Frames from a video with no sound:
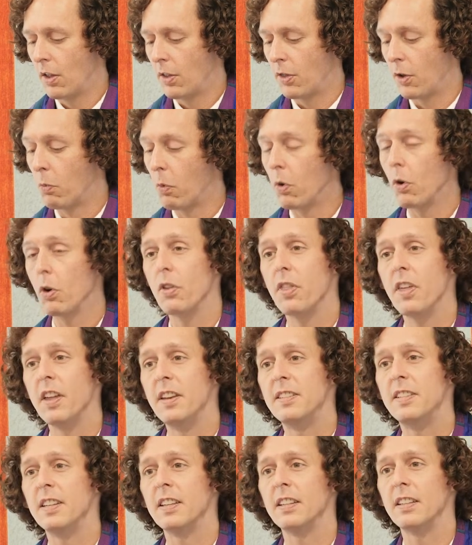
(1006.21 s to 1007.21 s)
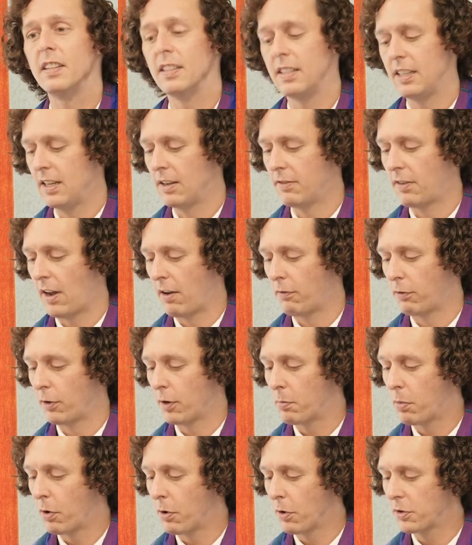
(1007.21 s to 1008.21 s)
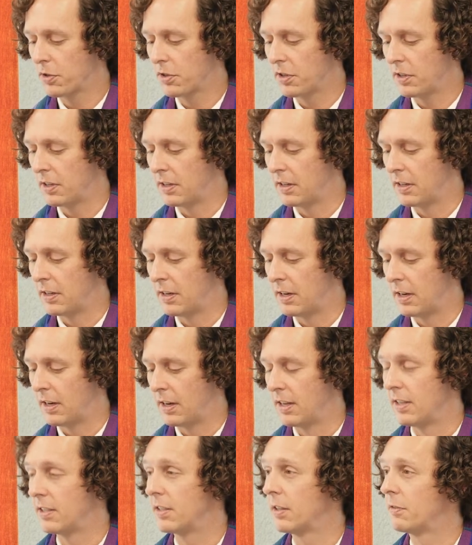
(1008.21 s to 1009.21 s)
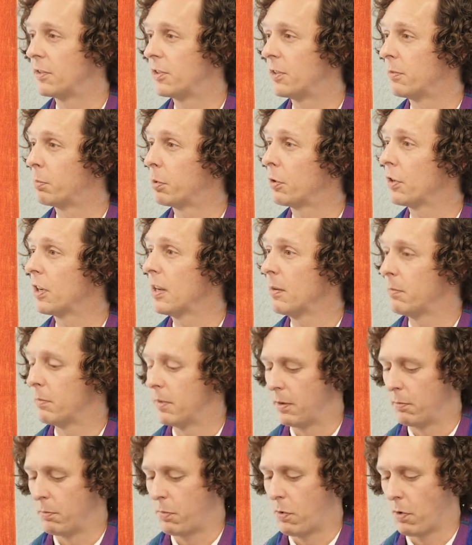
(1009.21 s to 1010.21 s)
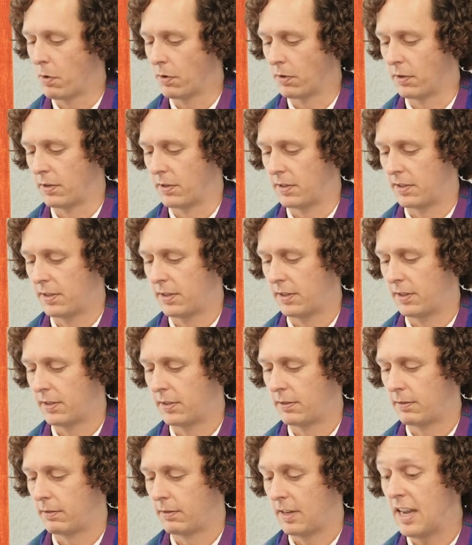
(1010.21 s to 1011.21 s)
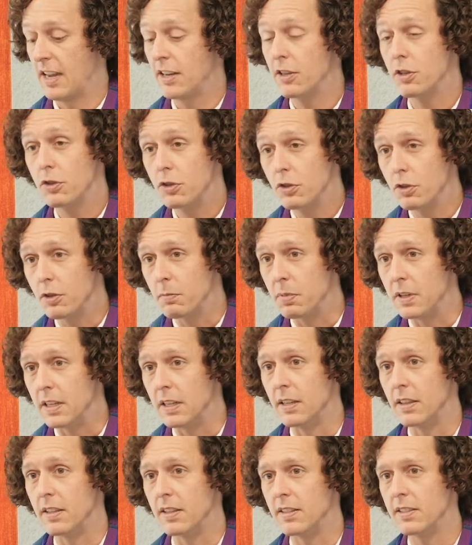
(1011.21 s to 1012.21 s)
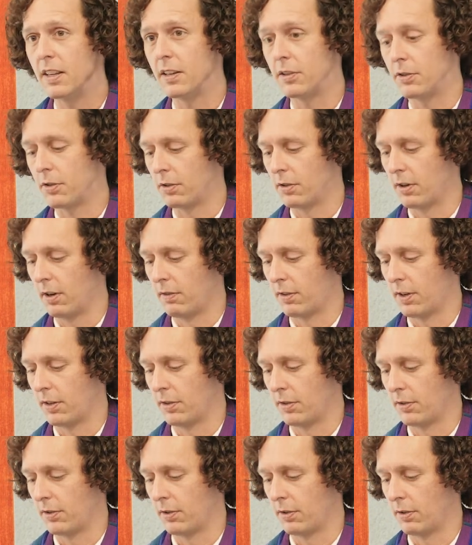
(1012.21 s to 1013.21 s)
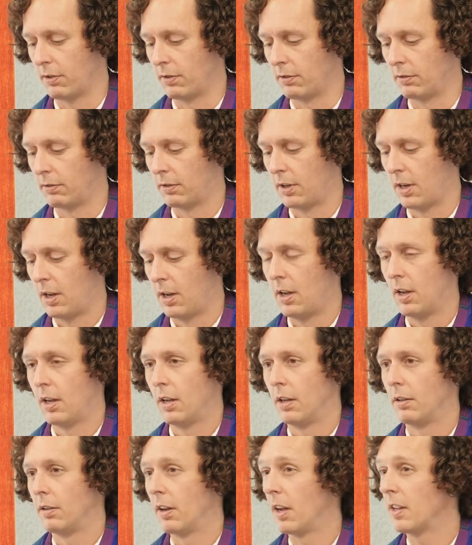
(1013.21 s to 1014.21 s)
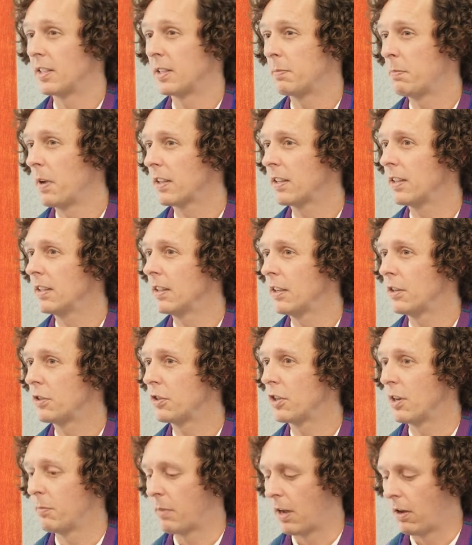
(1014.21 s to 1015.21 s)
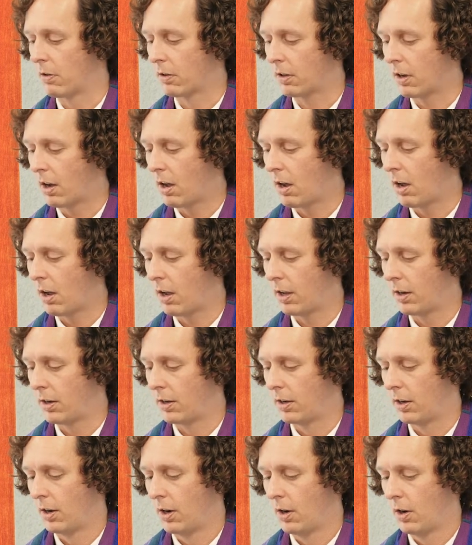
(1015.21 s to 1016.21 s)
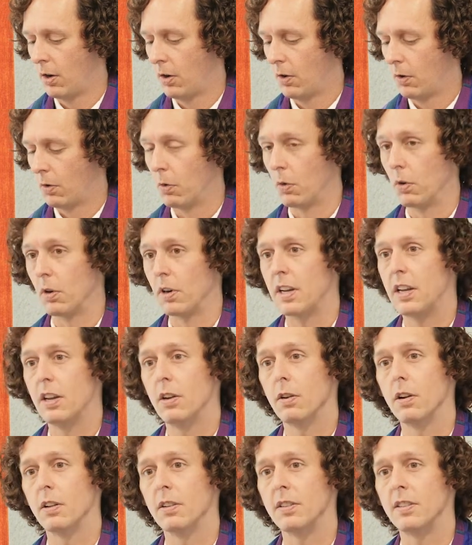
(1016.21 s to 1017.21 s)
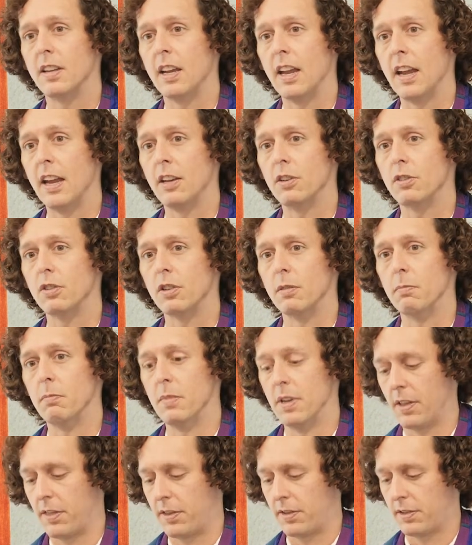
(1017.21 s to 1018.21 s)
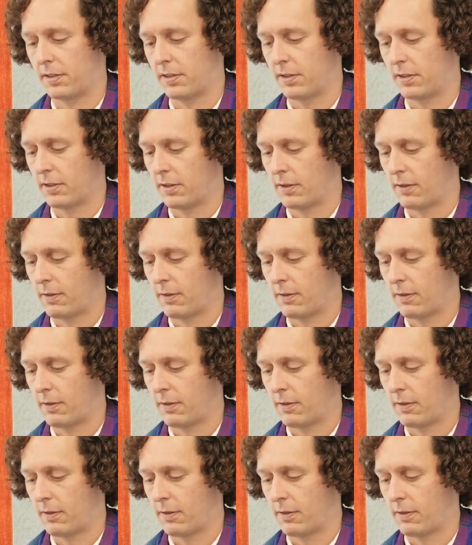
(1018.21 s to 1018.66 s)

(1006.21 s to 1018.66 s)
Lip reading: the worth and dignity of every person is of supreme importance. It should be the center of concern, not speculation about God or adherence to ancient myths.